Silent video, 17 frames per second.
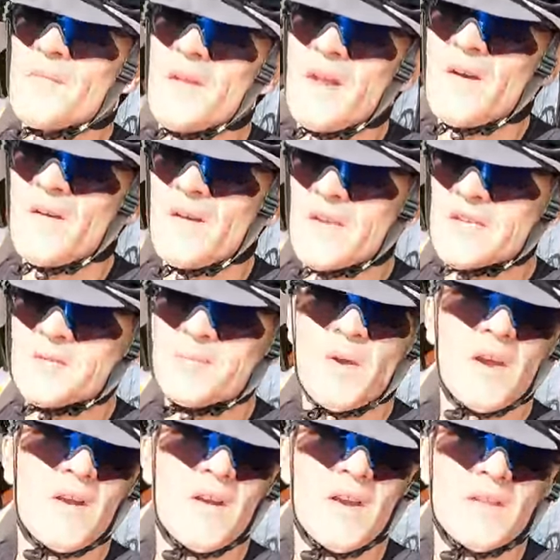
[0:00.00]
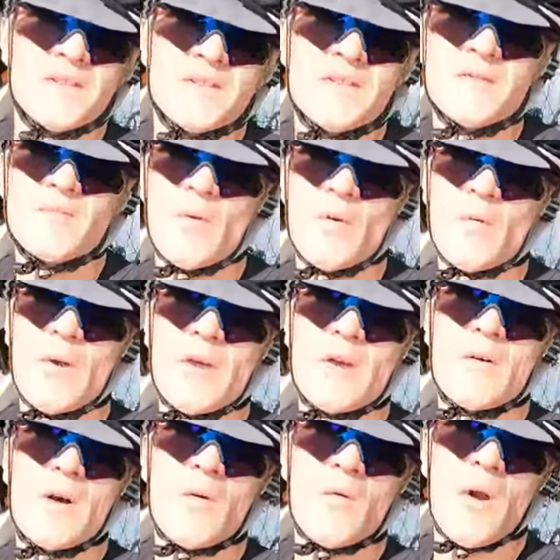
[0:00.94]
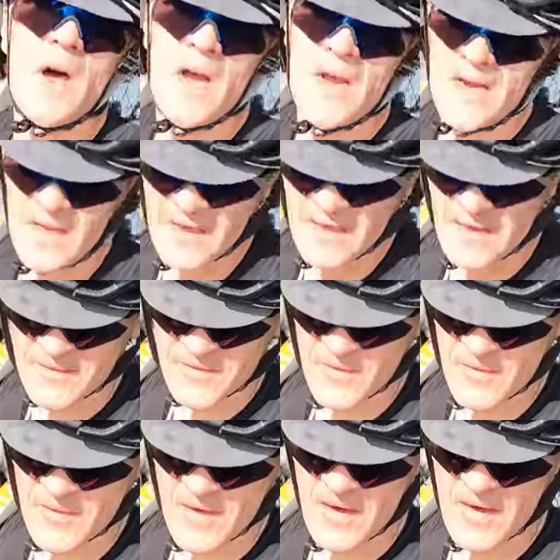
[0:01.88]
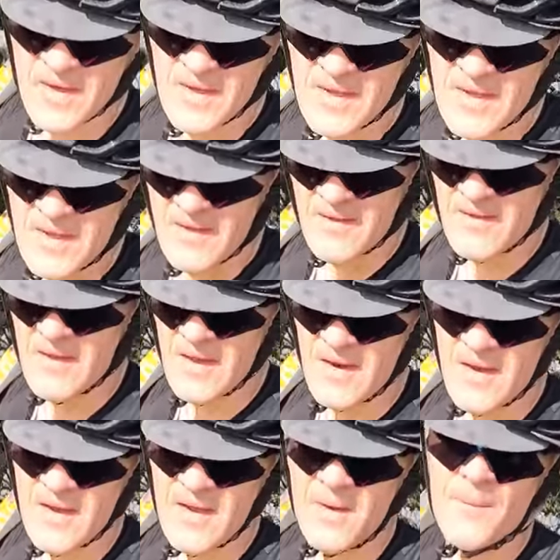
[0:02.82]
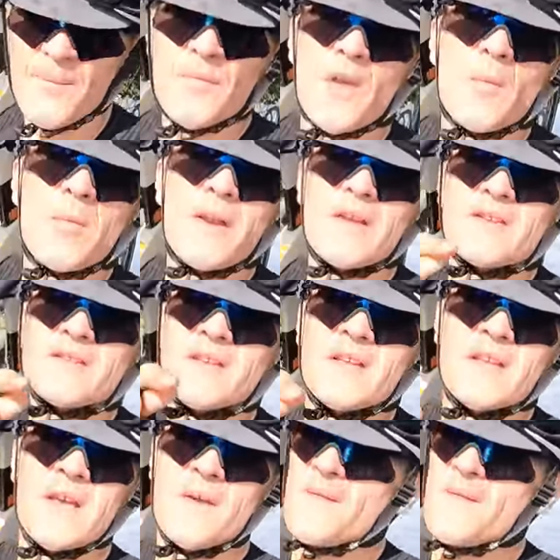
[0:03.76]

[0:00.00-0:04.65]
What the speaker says: you know, an experience when we go out riding a tour that nobody else can